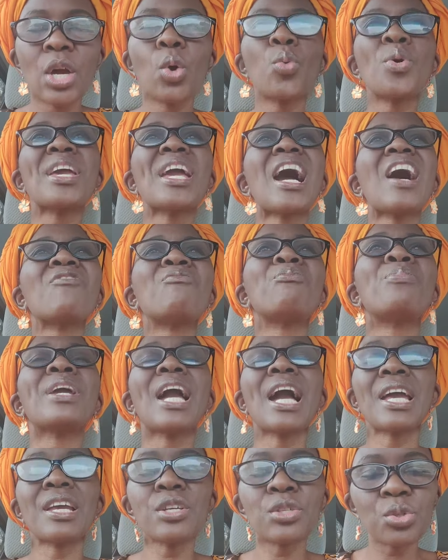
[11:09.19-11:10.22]
We have
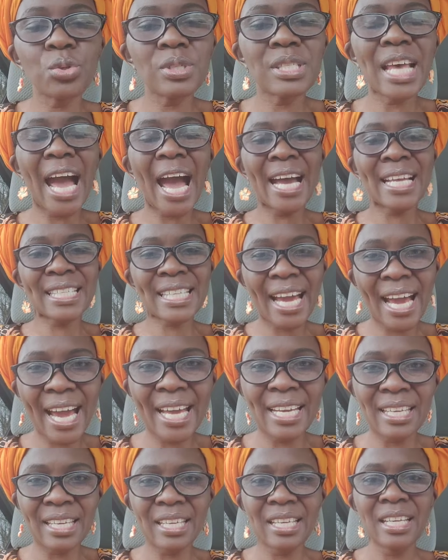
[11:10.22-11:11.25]
bigger issues at
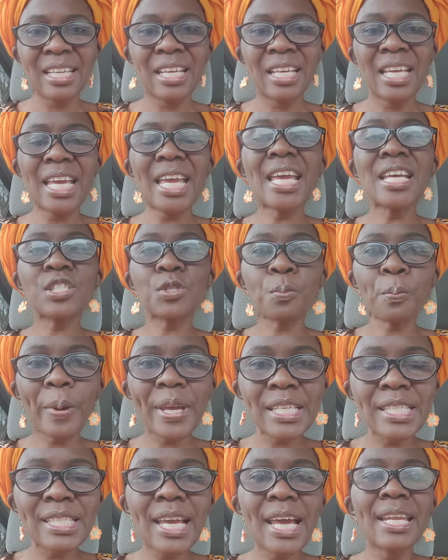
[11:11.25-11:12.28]
hand,
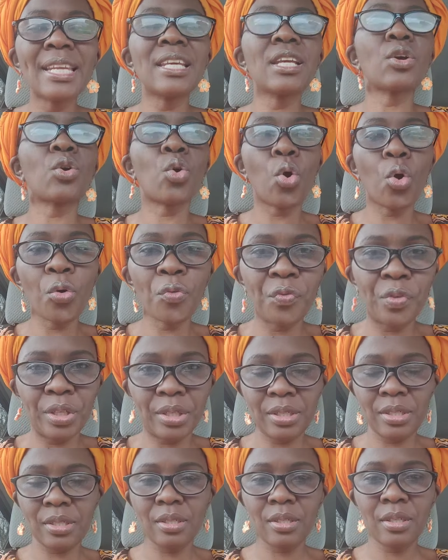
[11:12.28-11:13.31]
especially
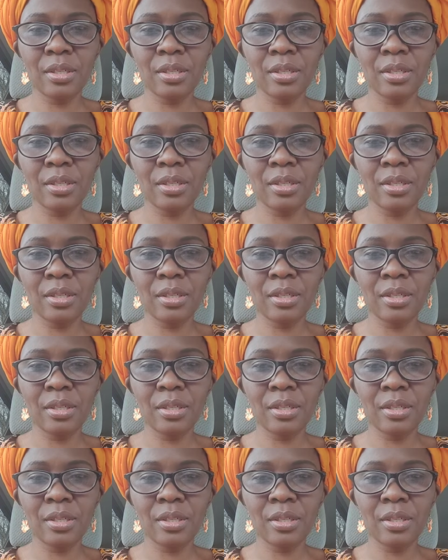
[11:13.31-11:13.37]
COVID.